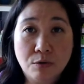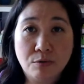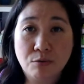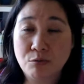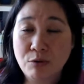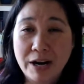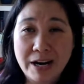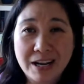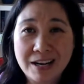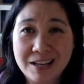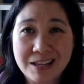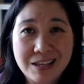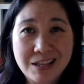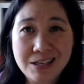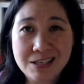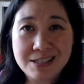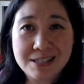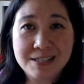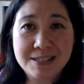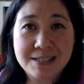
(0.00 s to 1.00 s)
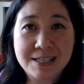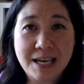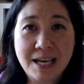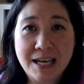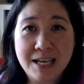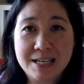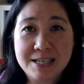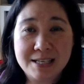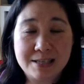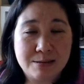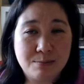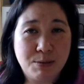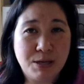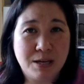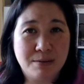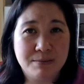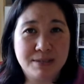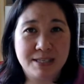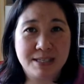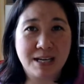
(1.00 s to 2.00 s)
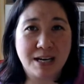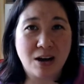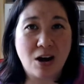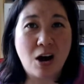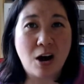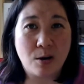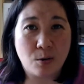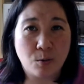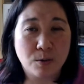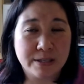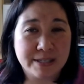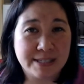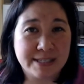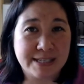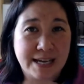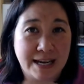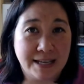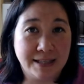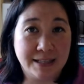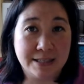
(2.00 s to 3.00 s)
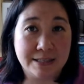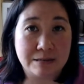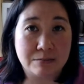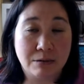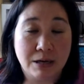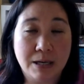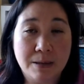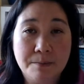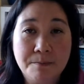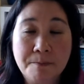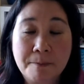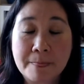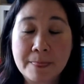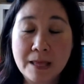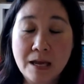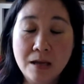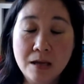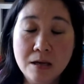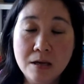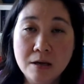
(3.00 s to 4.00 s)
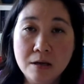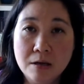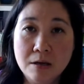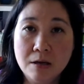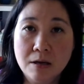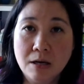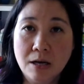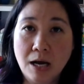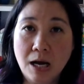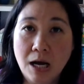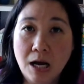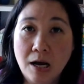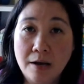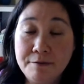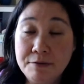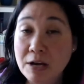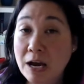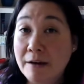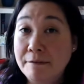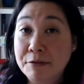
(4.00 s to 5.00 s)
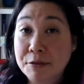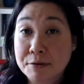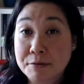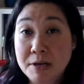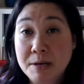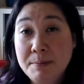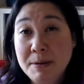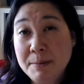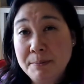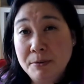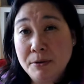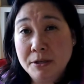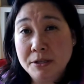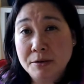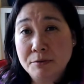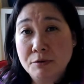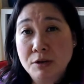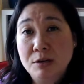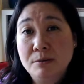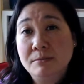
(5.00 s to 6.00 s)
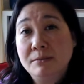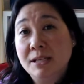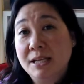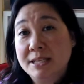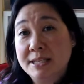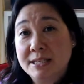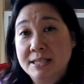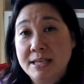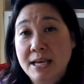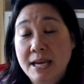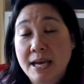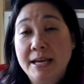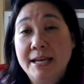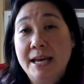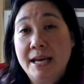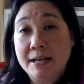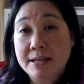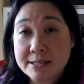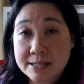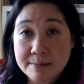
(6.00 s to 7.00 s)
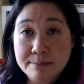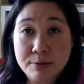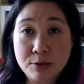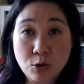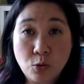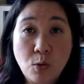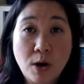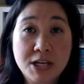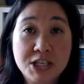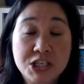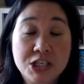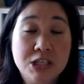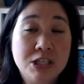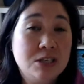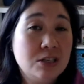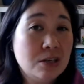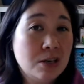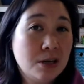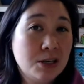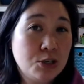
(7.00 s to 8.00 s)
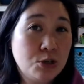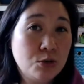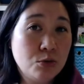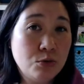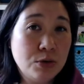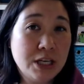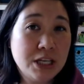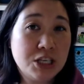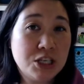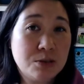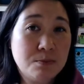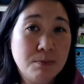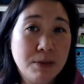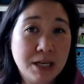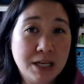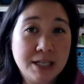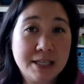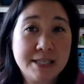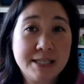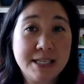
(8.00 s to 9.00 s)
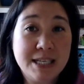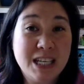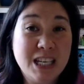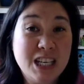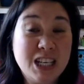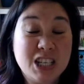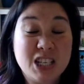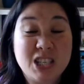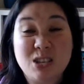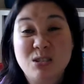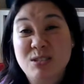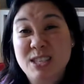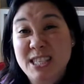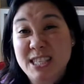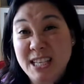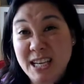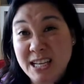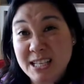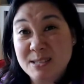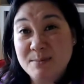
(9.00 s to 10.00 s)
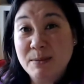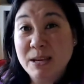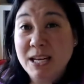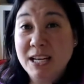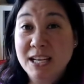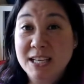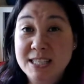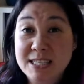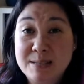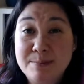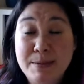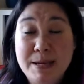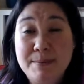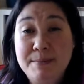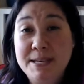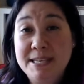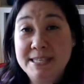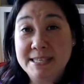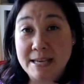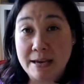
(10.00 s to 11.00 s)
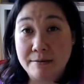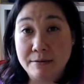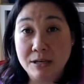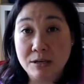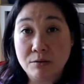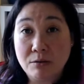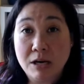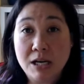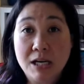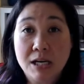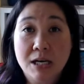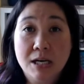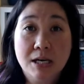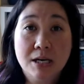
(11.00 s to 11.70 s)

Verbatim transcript: run out of things to say, it just becomes this kind of awkward silence, right? If you have 3 people in the room, let's say, again, simple question, 2-ish minutes each. So 6 minutes, maybe 7, right?